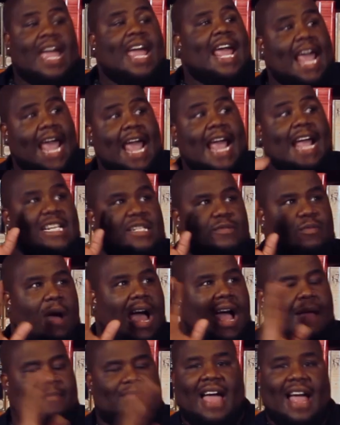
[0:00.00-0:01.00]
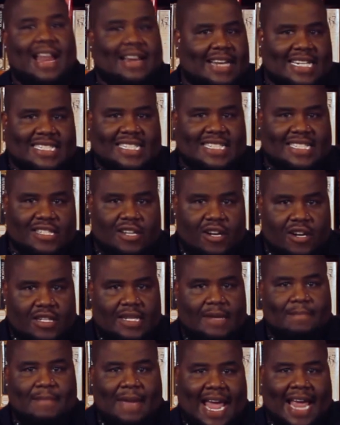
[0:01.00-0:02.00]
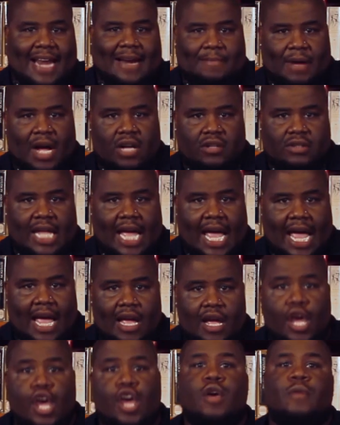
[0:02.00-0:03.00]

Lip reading: Here's why I'm not necessarily mad about that.